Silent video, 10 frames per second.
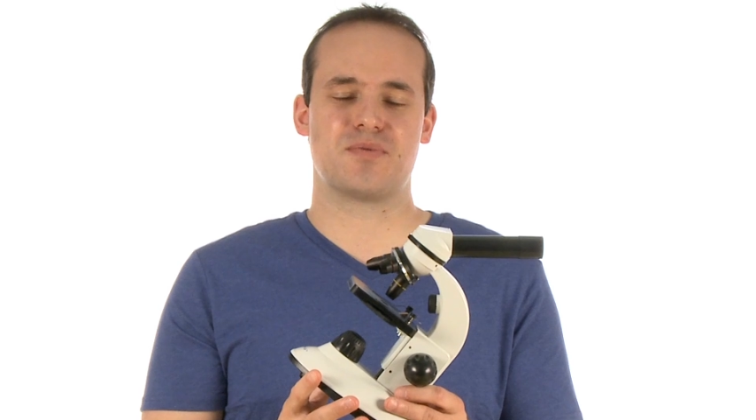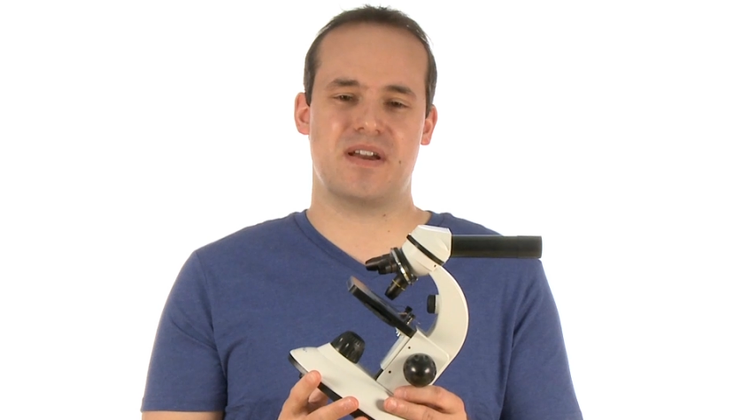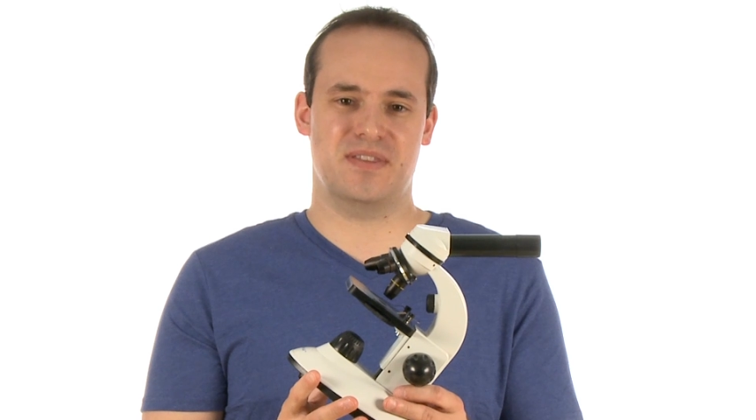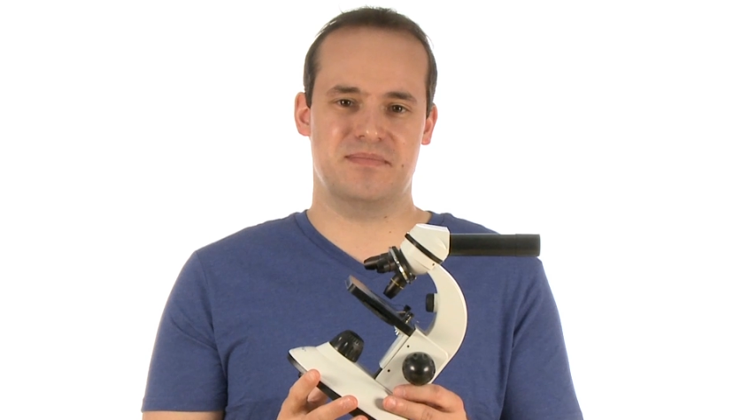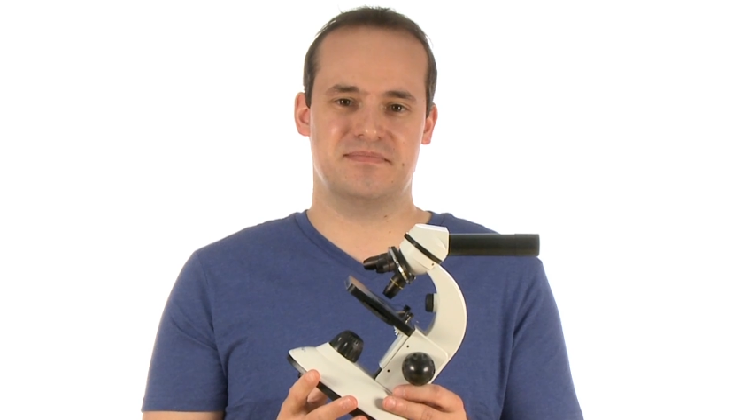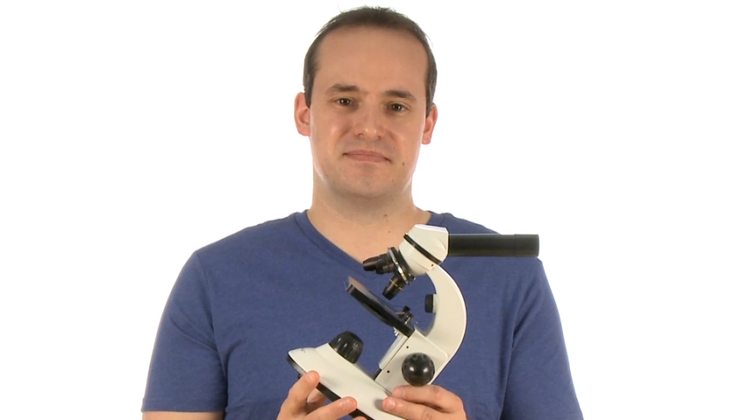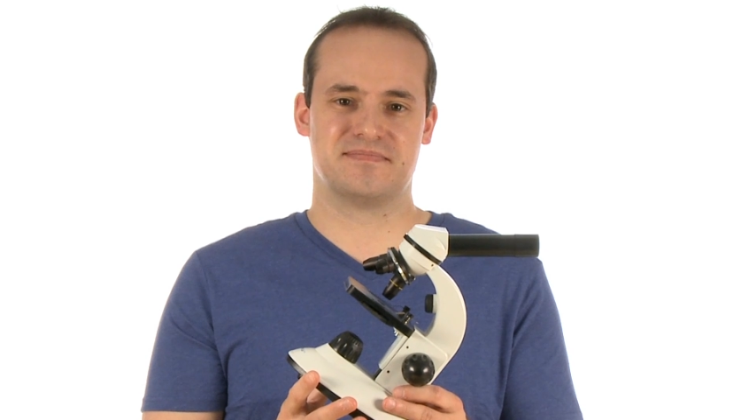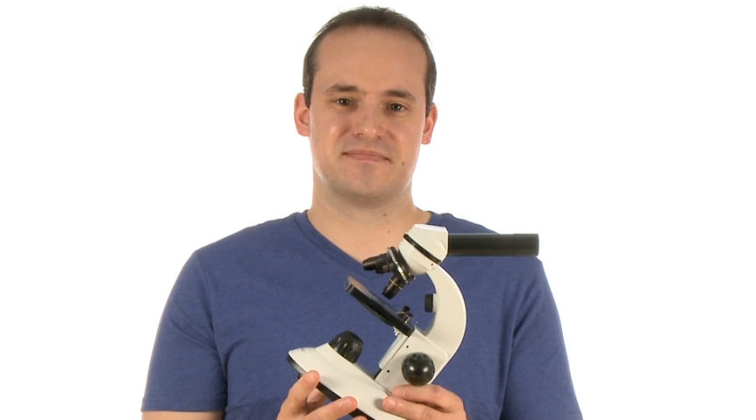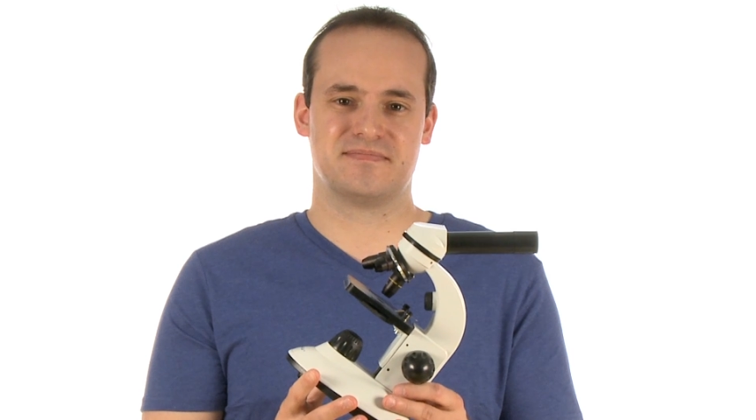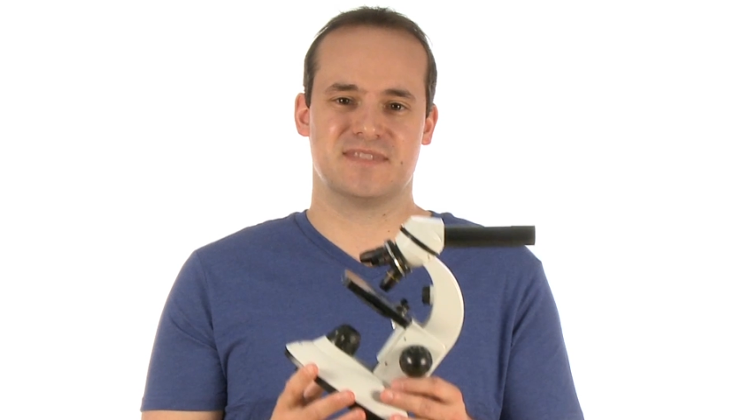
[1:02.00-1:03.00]
around them.
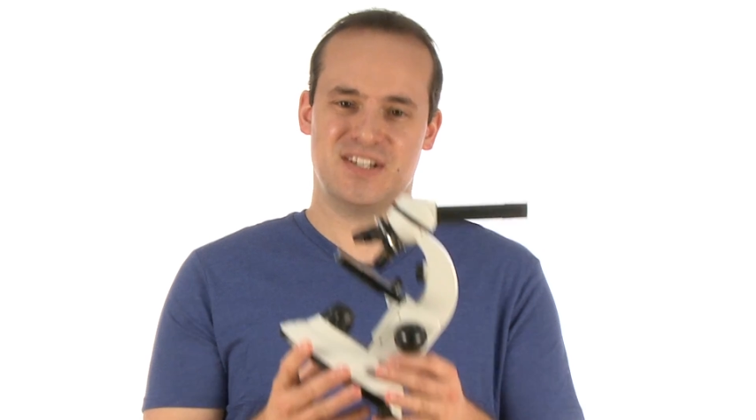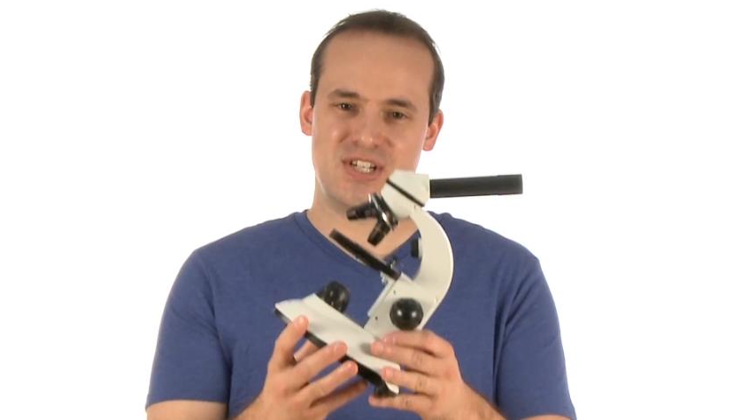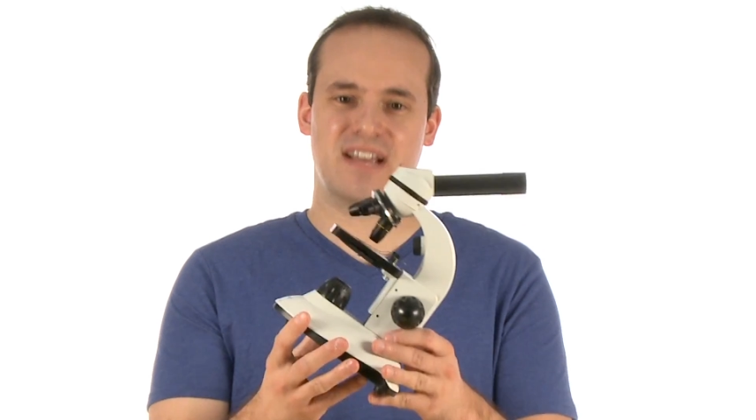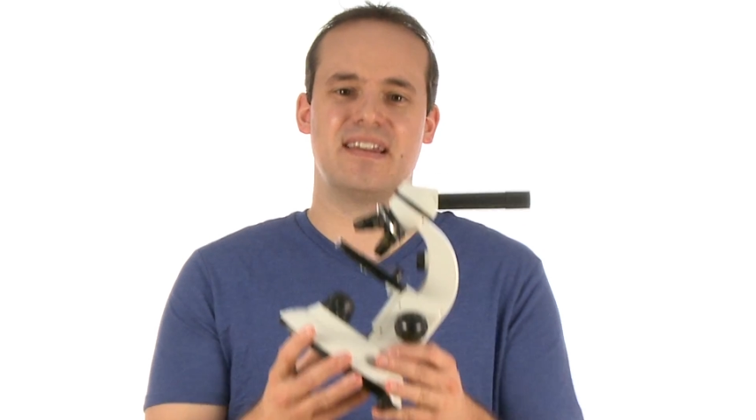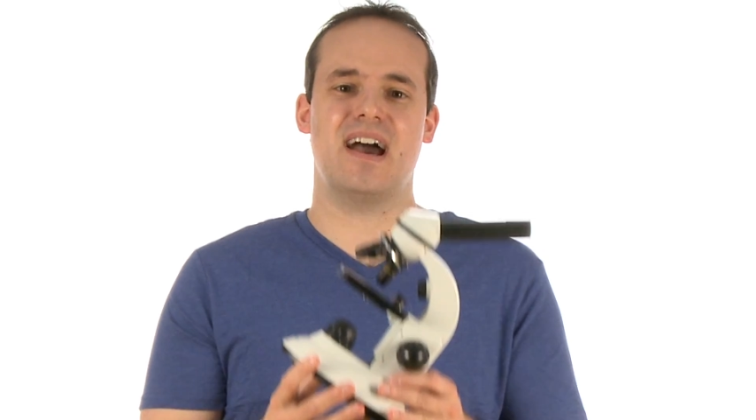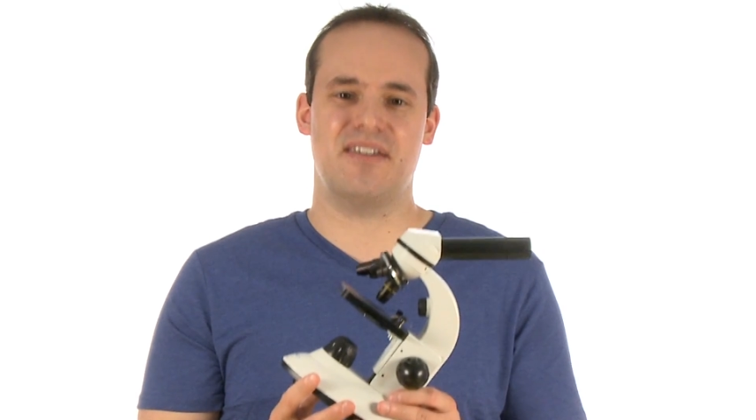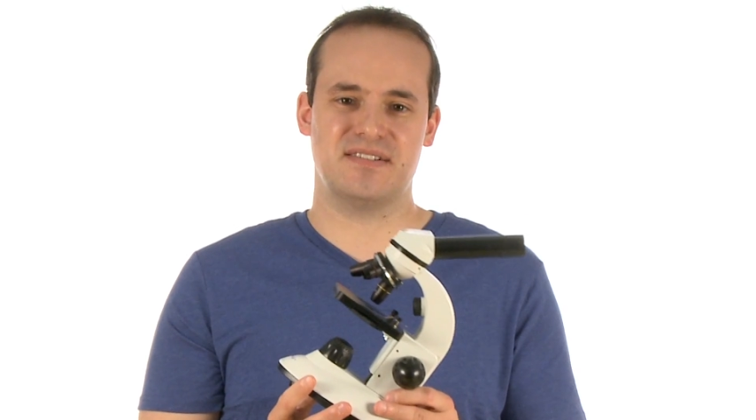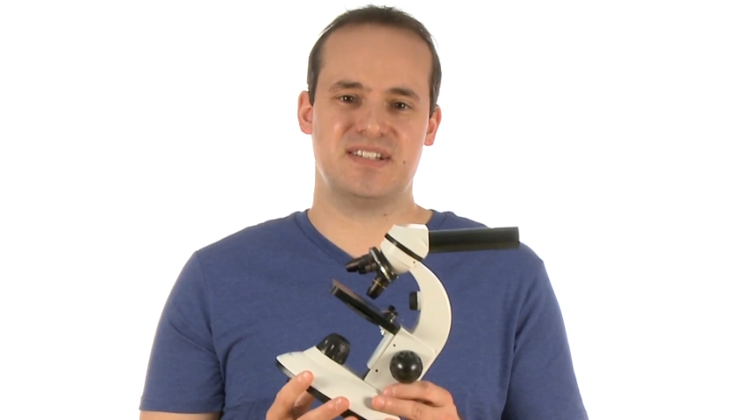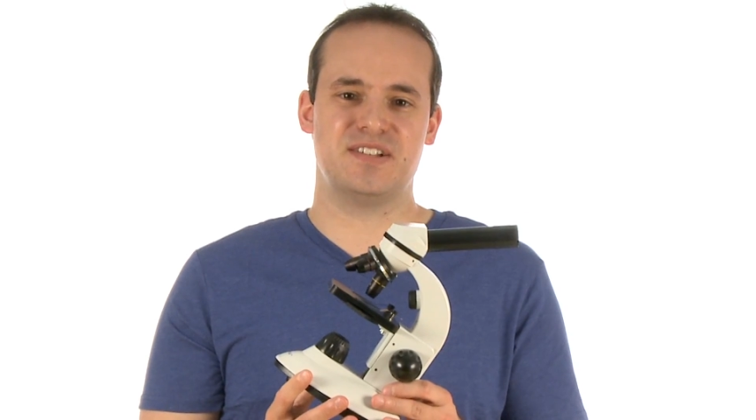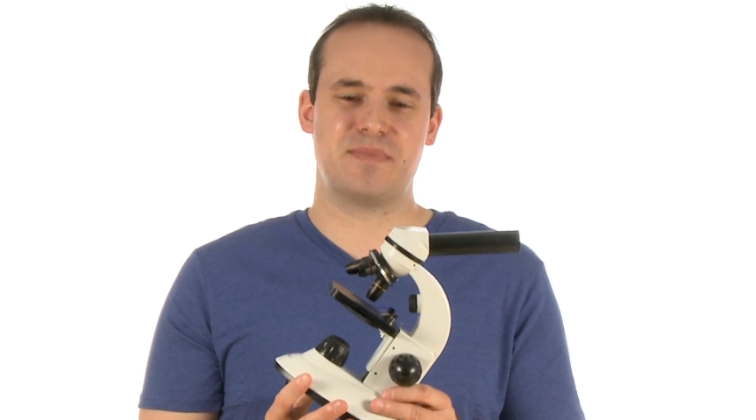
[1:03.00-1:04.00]
Check it out
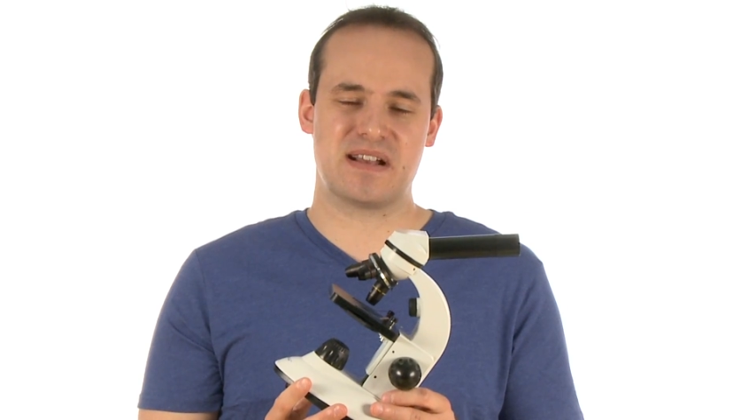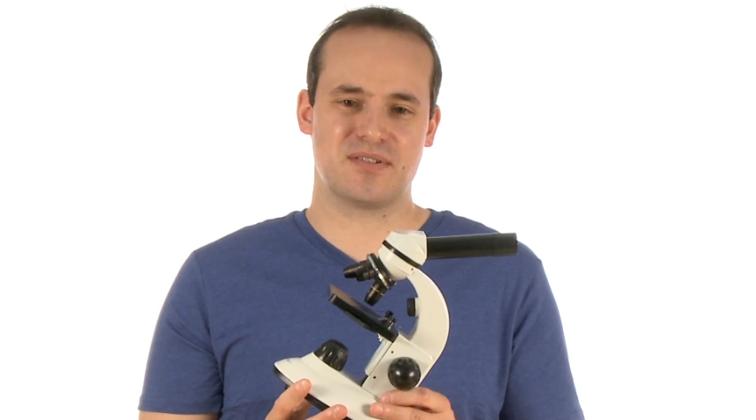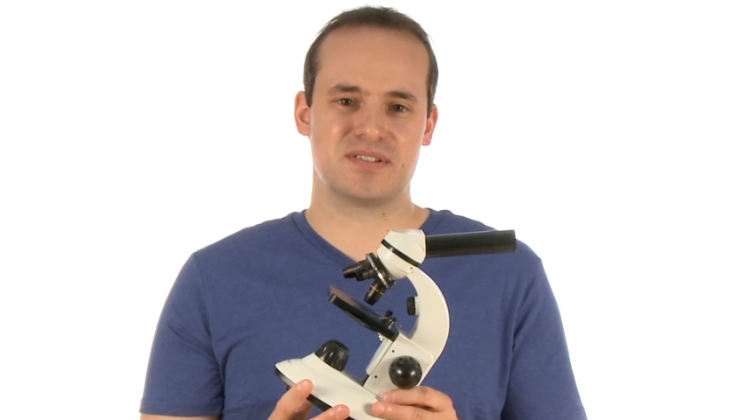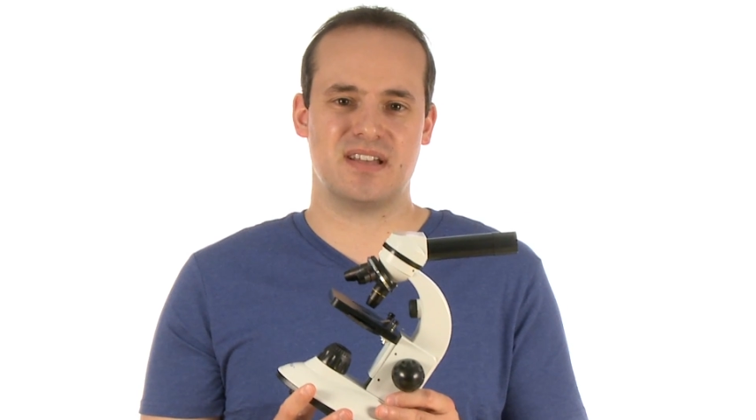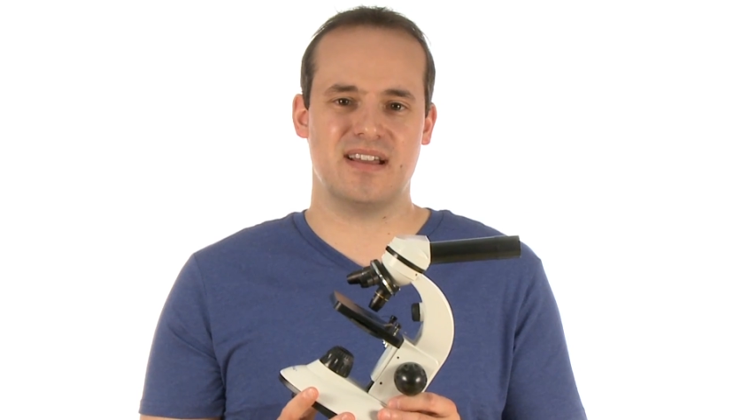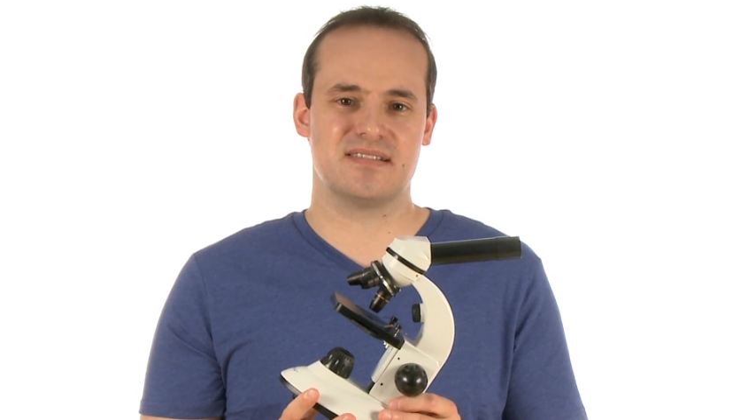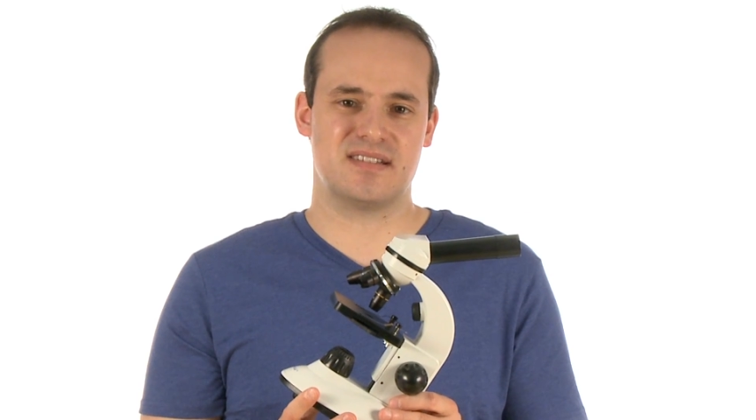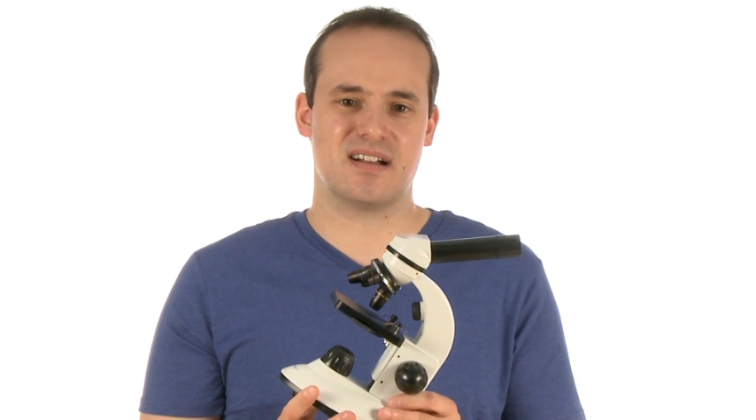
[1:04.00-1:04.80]
at steve spangler science